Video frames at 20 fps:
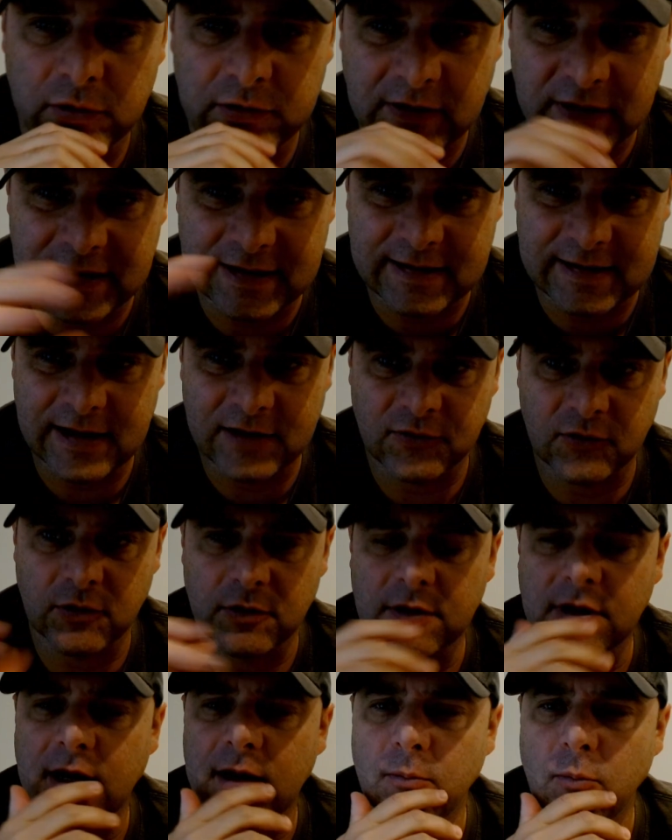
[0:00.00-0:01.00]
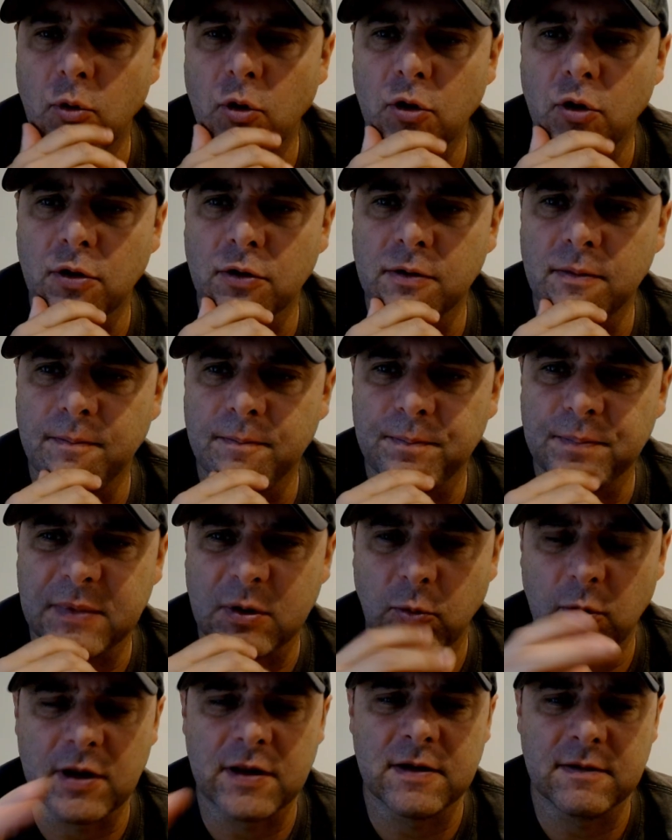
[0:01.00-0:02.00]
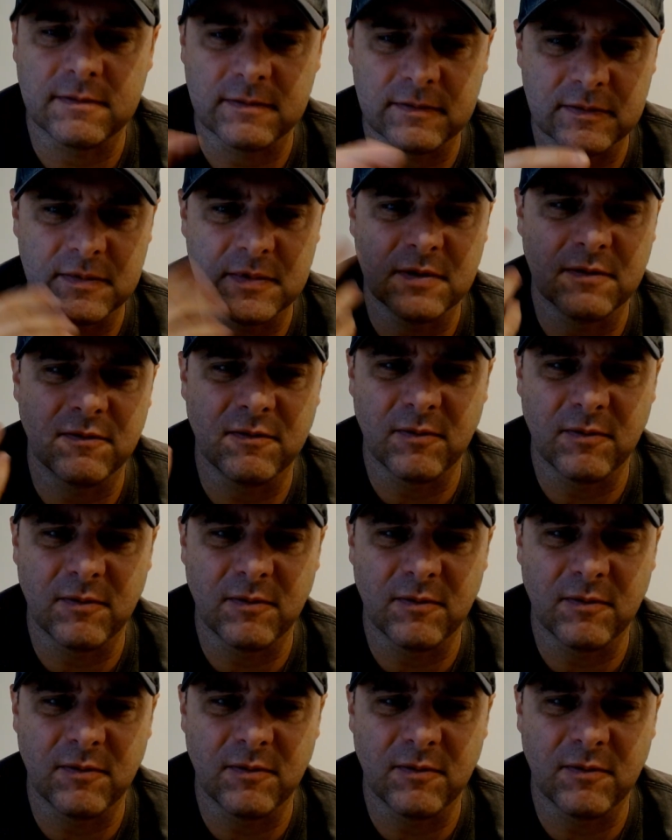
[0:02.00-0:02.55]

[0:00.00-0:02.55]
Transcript: It's like a desert type world where the